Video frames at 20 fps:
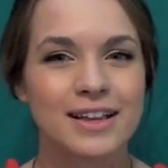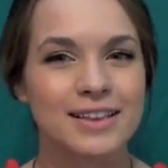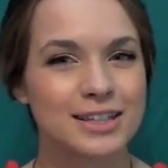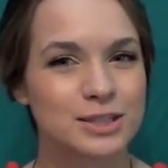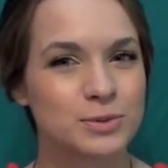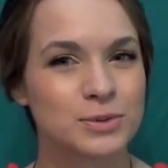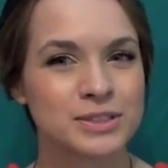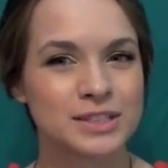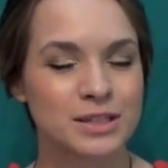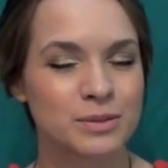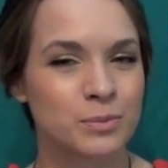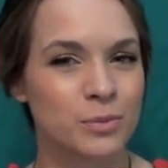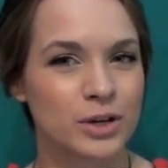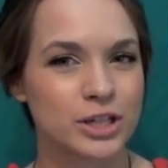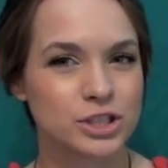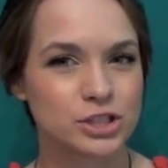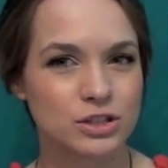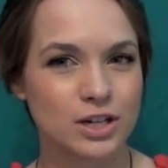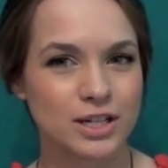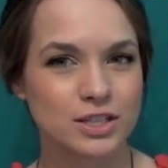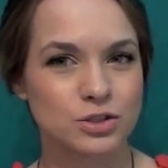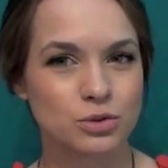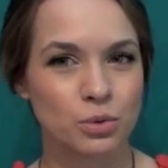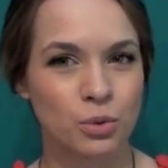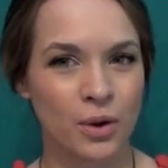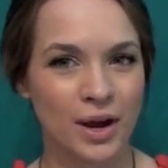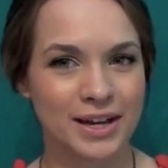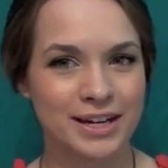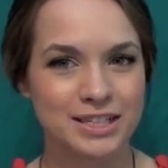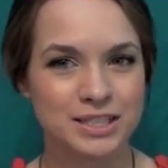This one didn't moisturize
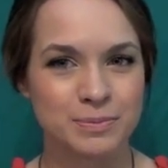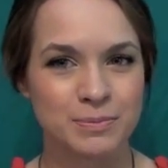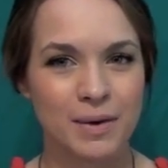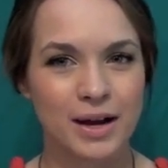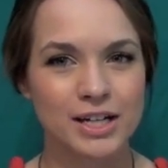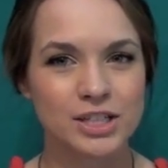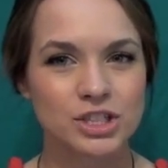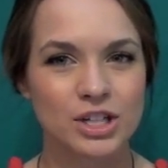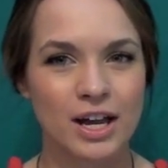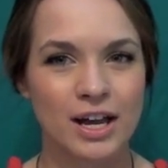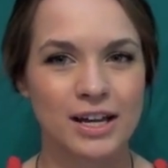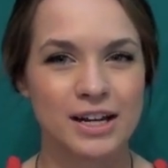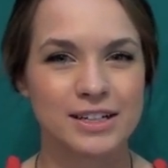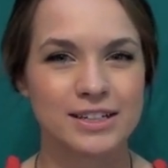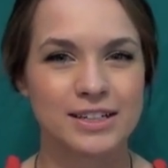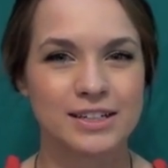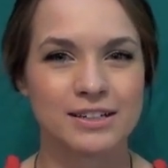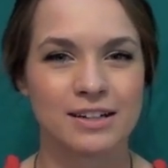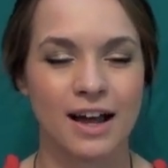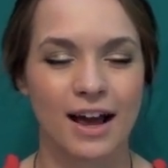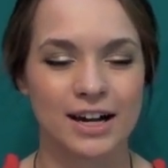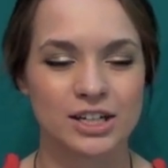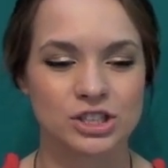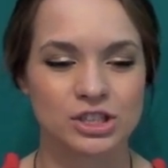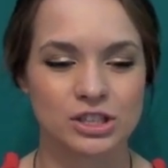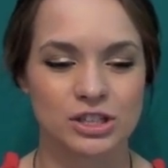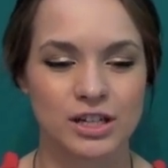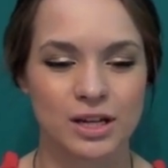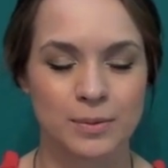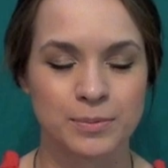quite as much, and it didn't
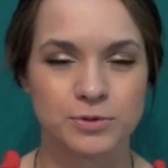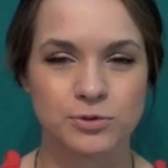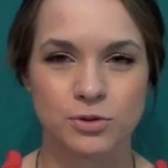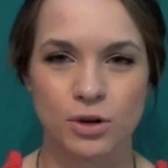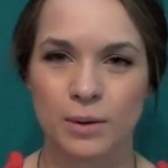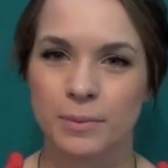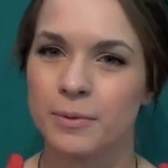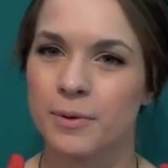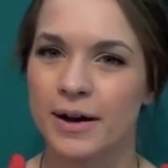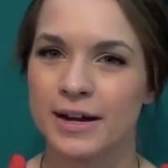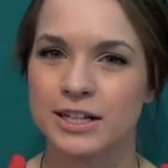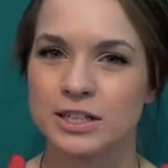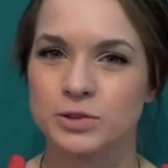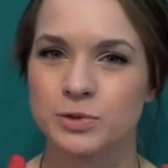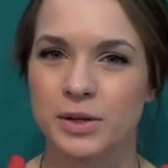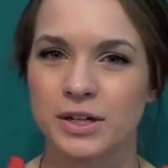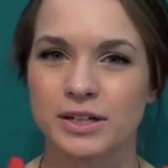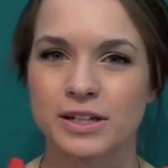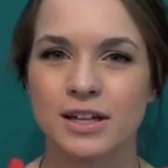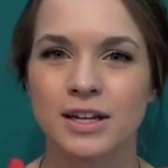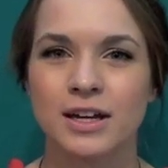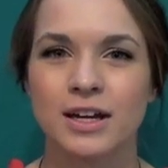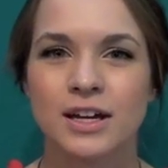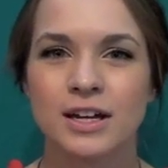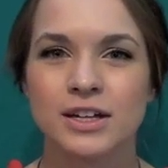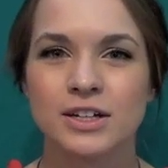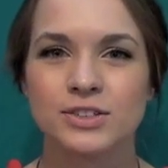actually absorb quite as quickly.